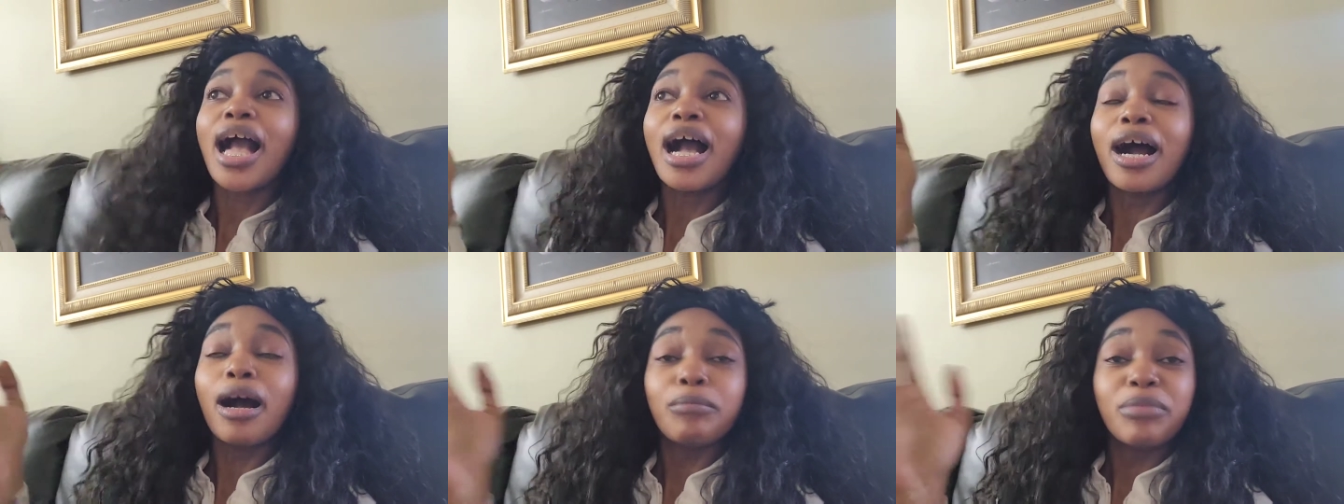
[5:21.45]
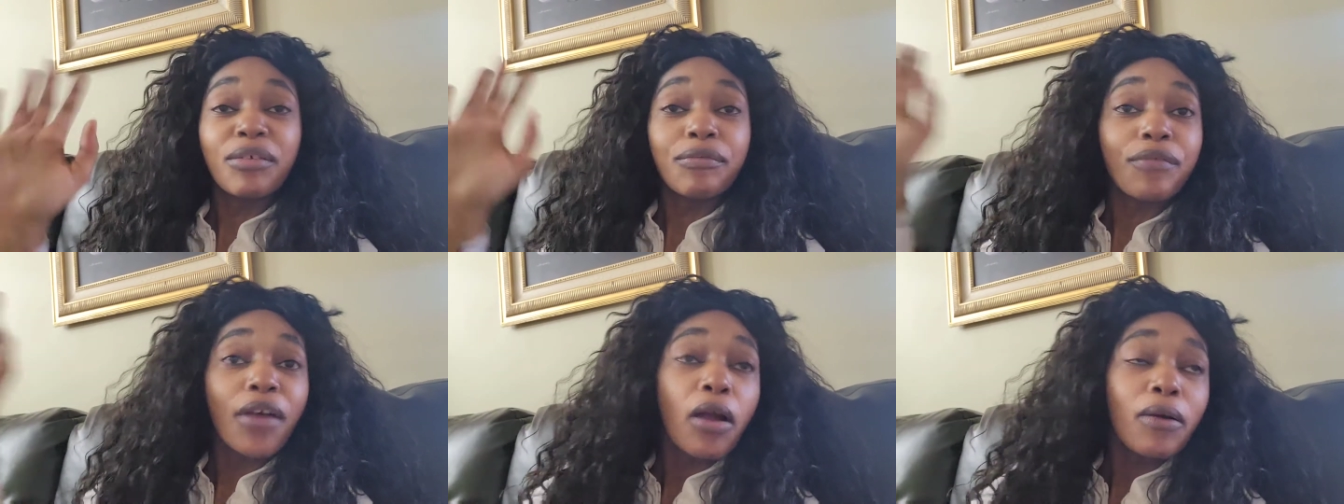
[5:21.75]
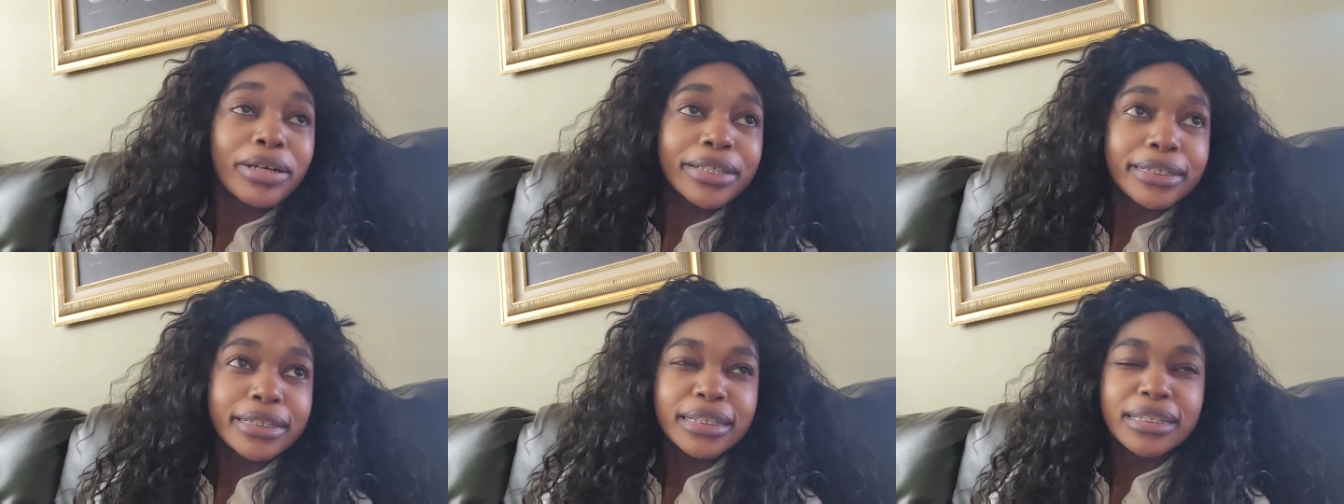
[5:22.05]
um, the
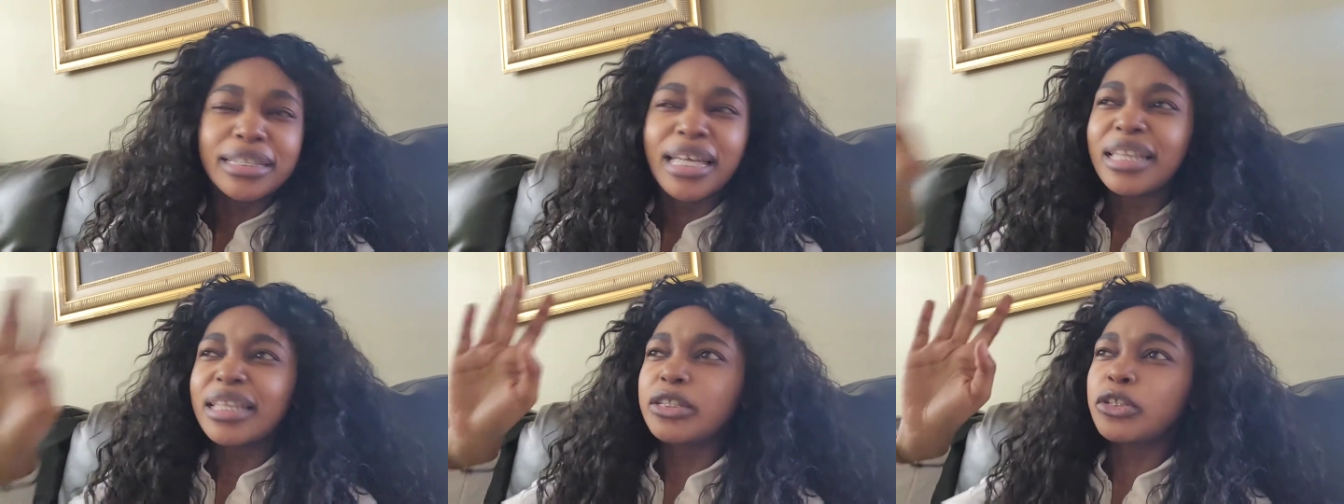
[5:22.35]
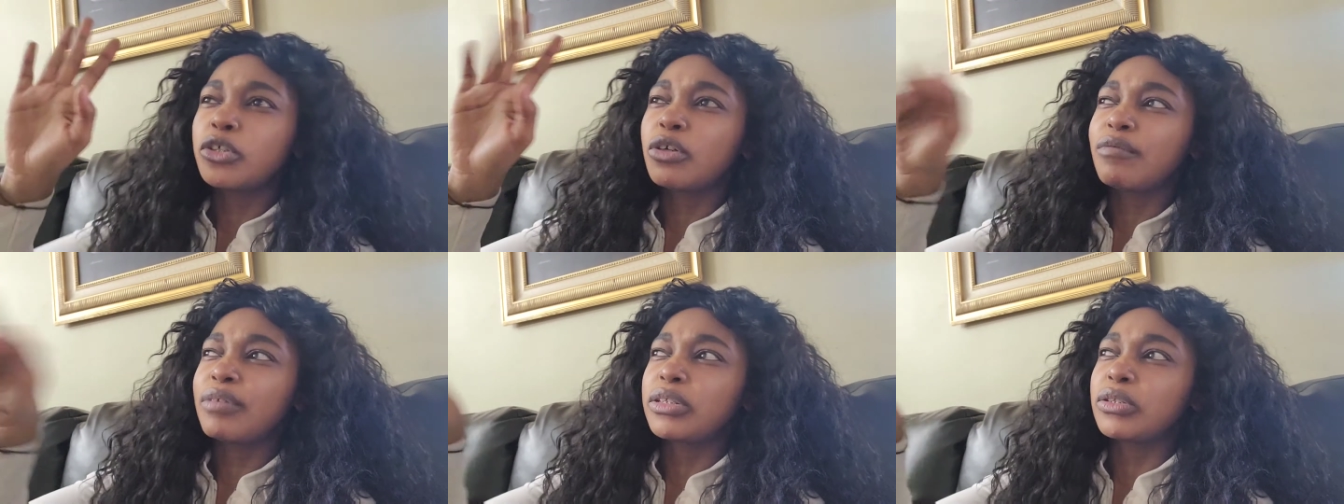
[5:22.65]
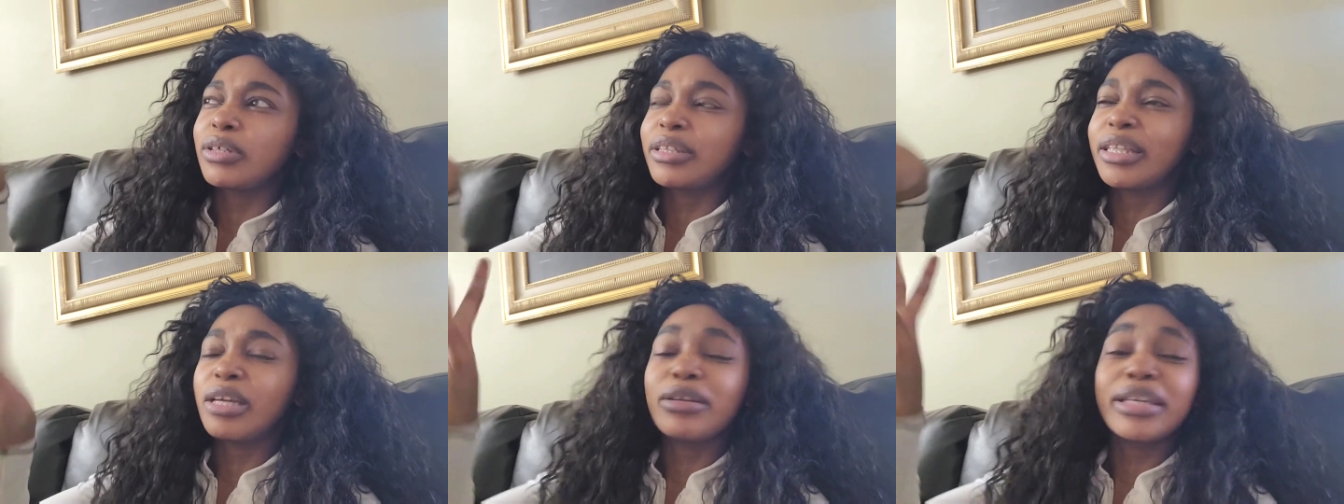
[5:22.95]
Pharisees, not the children of
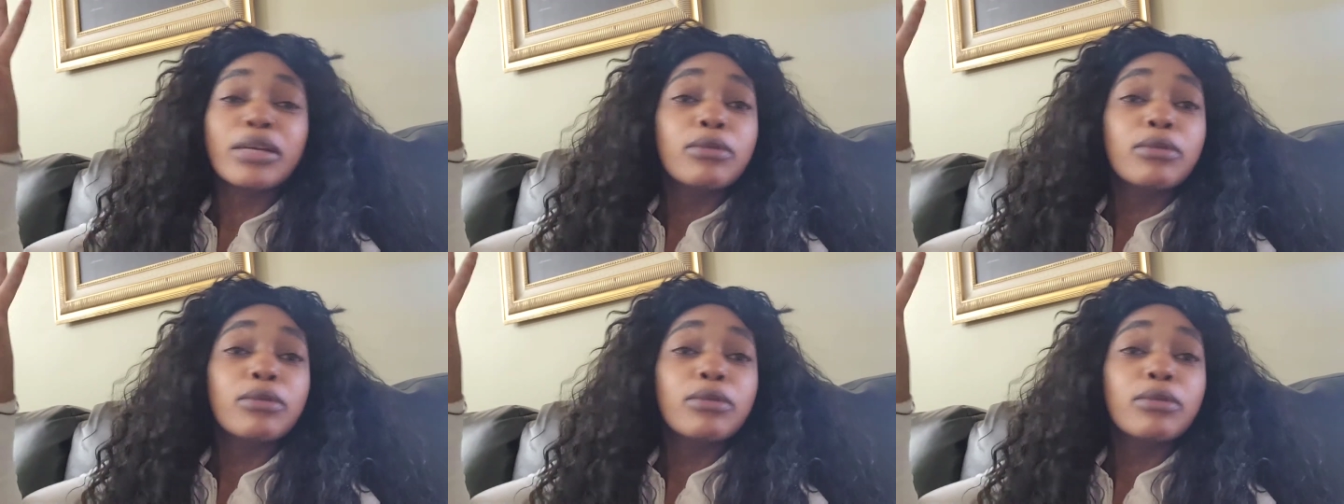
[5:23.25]
Israel.